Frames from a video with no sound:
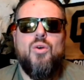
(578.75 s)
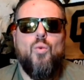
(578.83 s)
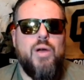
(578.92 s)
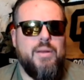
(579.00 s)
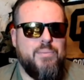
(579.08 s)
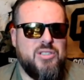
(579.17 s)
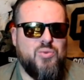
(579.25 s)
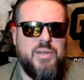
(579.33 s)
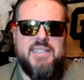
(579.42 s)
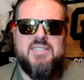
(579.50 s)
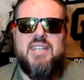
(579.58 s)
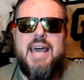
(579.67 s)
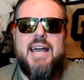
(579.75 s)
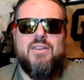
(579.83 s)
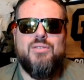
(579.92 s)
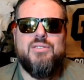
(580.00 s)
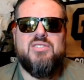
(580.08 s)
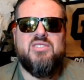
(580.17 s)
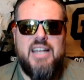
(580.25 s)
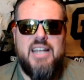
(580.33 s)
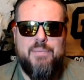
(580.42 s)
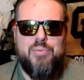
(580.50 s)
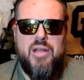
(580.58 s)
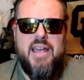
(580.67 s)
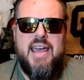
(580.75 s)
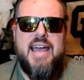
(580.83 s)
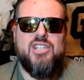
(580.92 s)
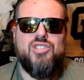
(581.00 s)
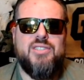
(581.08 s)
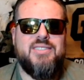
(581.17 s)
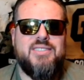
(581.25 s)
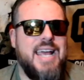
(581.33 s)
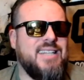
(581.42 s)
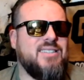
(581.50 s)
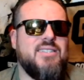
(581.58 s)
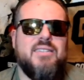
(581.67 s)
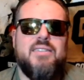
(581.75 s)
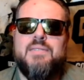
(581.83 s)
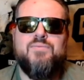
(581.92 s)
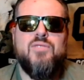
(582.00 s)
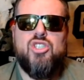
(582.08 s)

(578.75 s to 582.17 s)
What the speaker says: win between the tackles, set up play action, take the